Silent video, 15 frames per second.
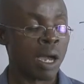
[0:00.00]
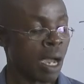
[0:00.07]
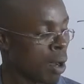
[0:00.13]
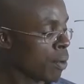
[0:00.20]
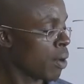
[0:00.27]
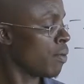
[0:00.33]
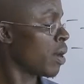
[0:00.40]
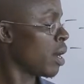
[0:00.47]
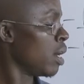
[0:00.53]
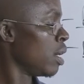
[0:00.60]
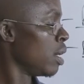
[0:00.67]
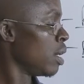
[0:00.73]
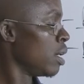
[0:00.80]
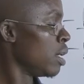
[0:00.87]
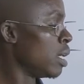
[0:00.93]

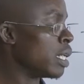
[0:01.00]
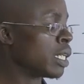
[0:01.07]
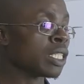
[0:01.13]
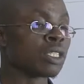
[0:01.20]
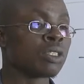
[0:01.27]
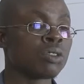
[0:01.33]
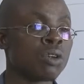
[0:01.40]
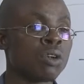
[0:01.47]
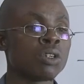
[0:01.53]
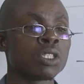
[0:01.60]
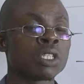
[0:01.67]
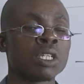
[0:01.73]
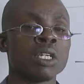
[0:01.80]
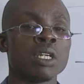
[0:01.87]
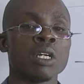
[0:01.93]
However, it is
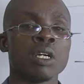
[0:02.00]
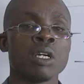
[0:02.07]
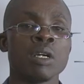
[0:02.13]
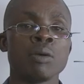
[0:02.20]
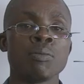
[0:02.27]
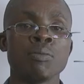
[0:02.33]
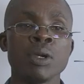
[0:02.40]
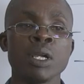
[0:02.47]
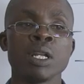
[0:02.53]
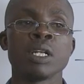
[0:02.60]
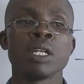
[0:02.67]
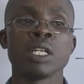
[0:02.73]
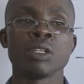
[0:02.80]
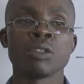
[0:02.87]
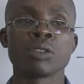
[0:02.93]
not
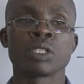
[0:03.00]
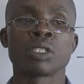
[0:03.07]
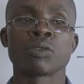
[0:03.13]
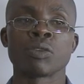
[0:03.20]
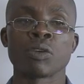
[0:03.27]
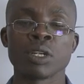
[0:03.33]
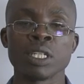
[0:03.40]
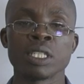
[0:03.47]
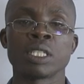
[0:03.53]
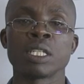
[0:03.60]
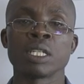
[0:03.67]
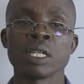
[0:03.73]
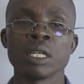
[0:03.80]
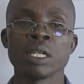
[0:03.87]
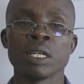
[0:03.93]
mainly used for
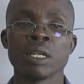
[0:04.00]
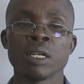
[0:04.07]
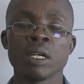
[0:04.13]
heating,